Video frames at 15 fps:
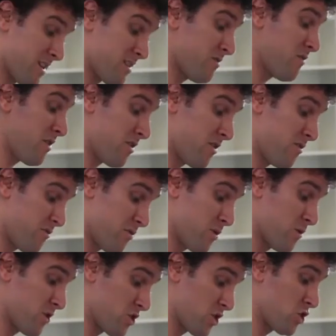it's very
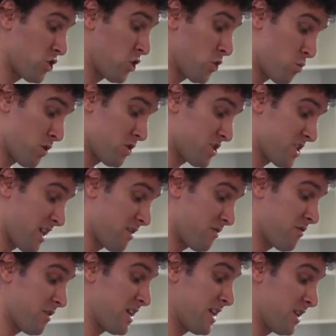foolish to shove
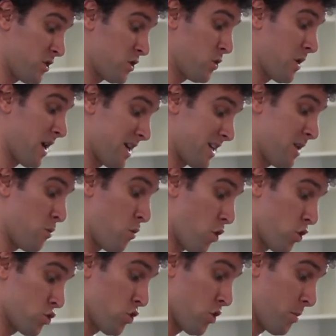oneself into any
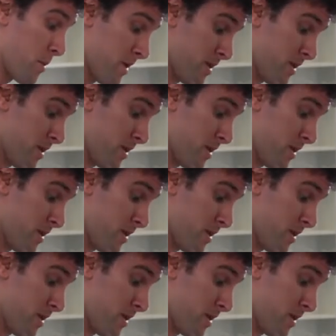wardrobe.